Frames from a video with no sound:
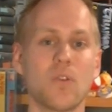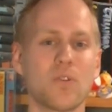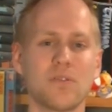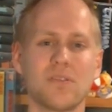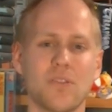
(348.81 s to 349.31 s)

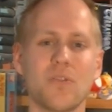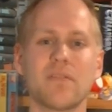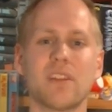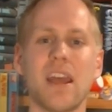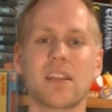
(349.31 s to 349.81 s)
Or don't
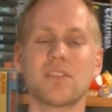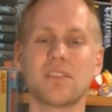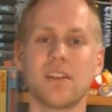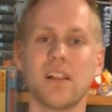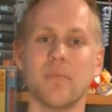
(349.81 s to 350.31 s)
even ask,
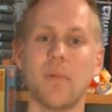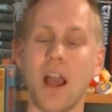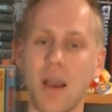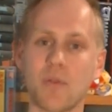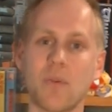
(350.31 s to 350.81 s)
just tell them,
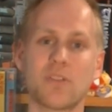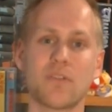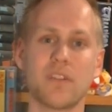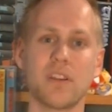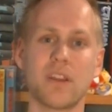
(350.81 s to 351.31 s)
I'm a
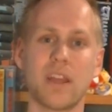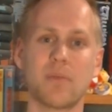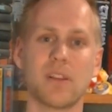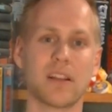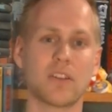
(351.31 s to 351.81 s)
retro video game
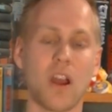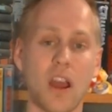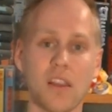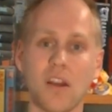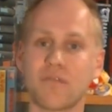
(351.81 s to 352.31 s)
collector,
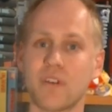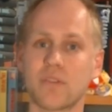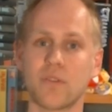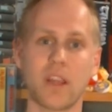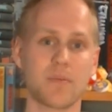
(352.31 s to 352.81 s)
I love
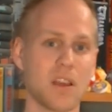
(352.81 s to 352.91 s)
retro games,